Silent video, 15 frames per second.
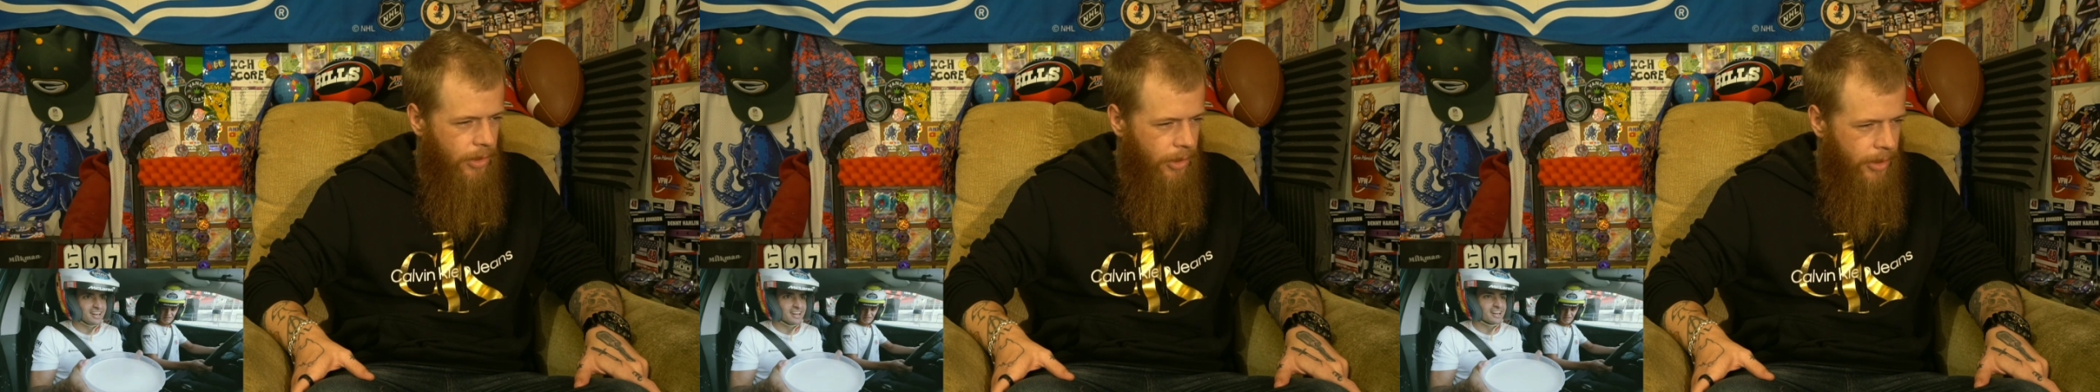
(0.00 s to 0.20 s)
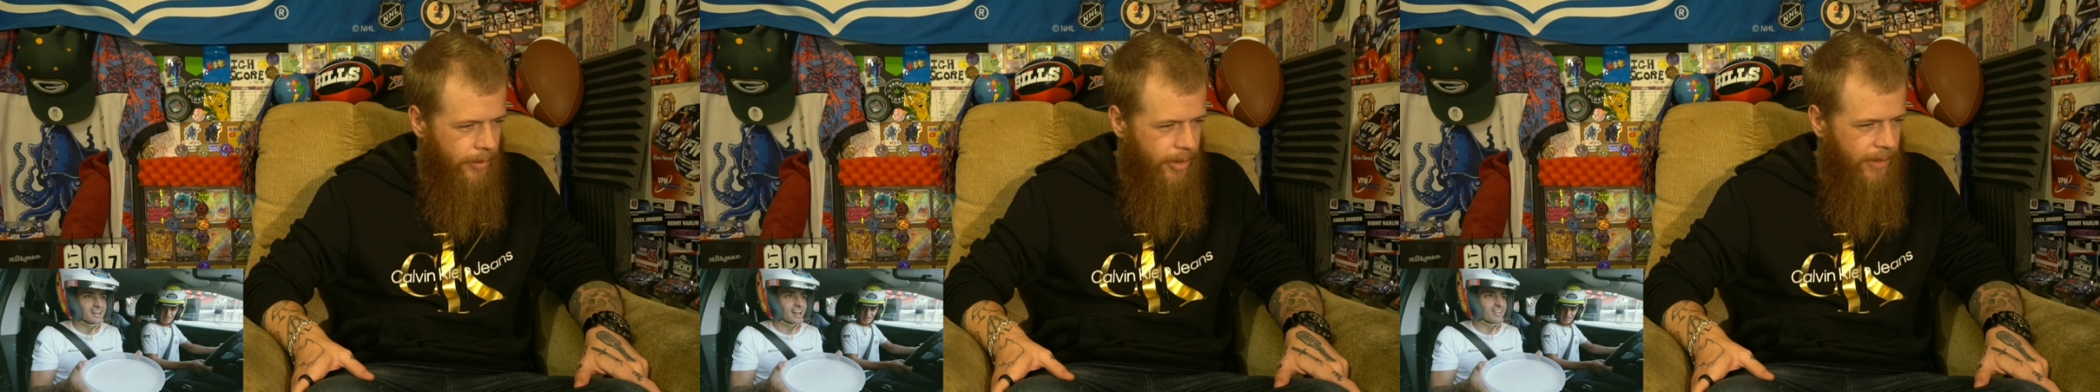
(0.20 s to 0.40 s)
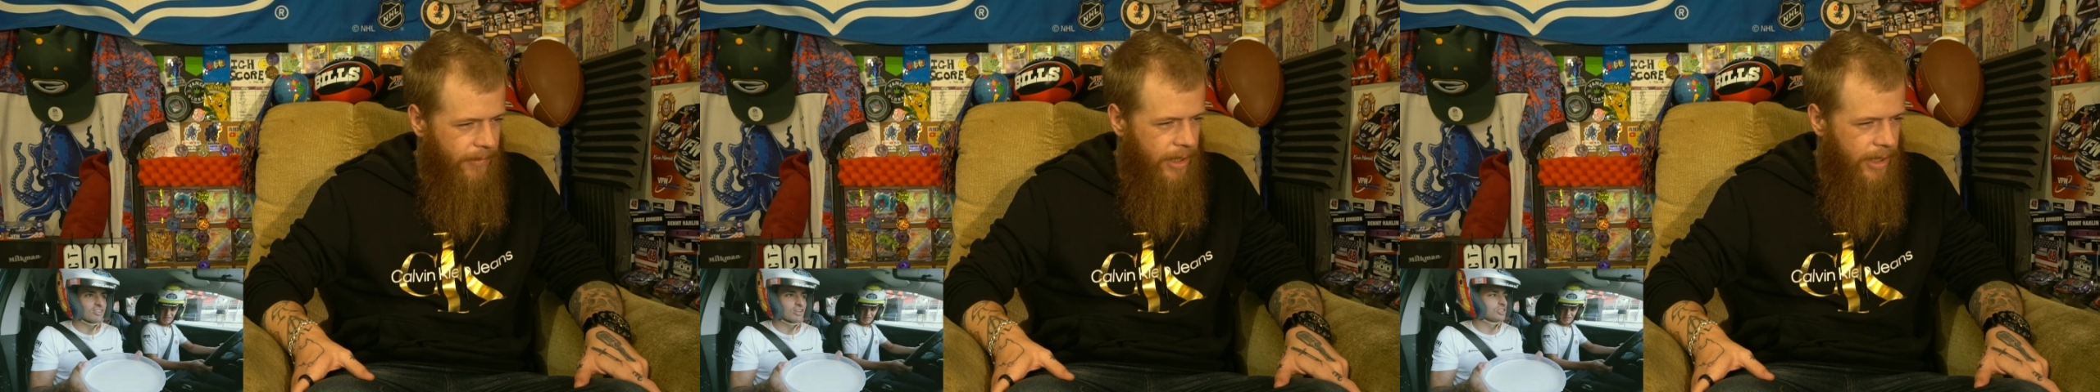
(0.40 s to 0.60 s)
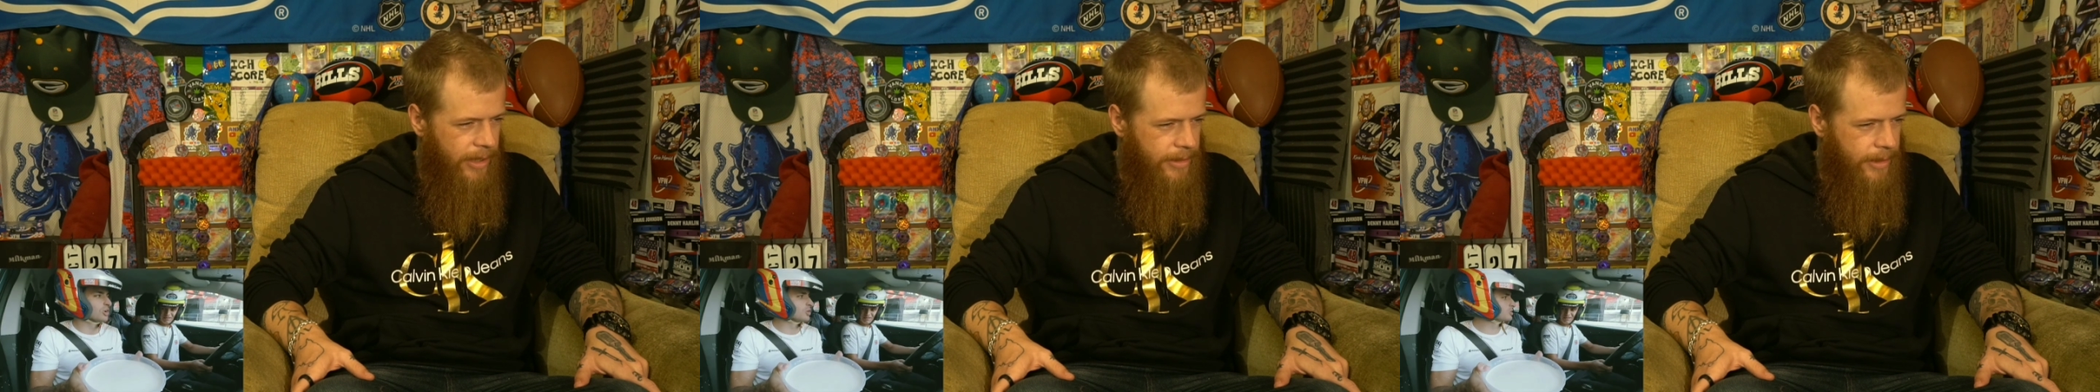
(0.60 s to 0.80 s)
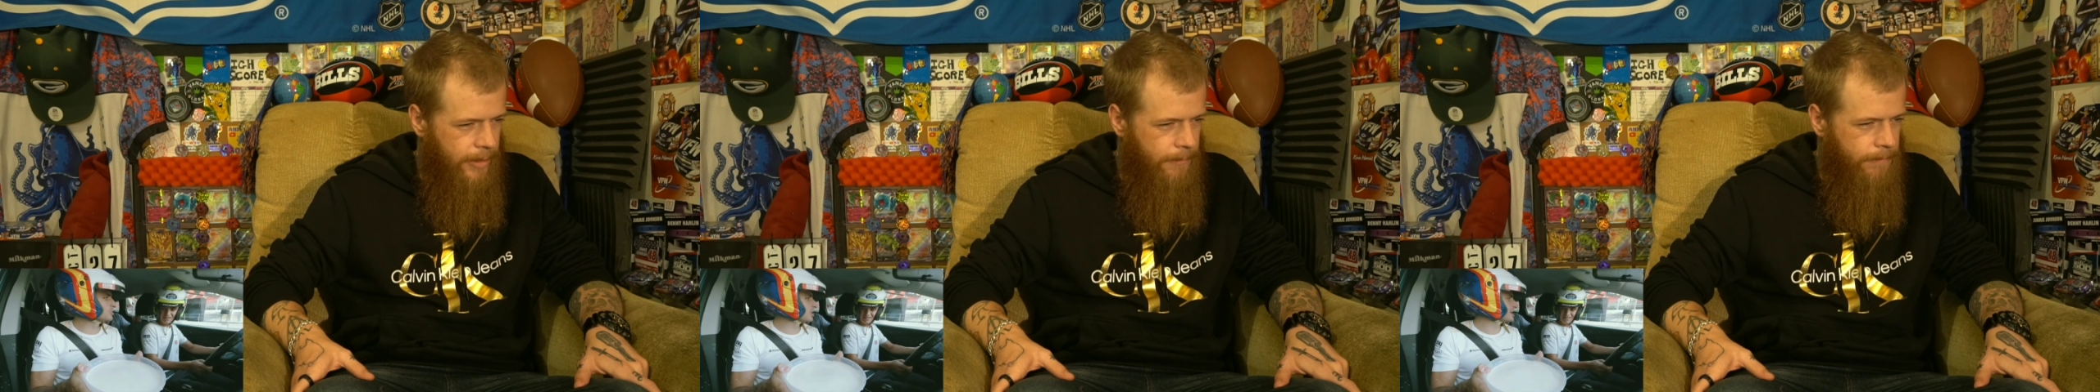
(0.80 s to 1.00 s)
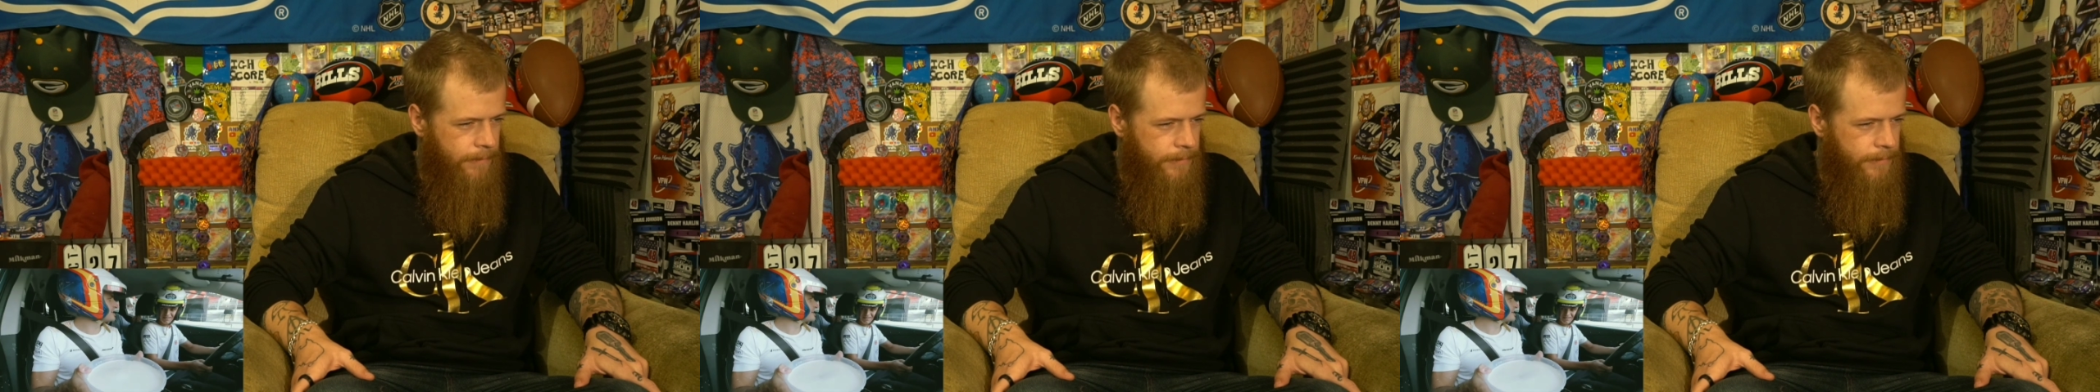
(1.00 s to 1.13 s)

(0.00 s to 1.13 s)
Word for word: good on him to give the heads up.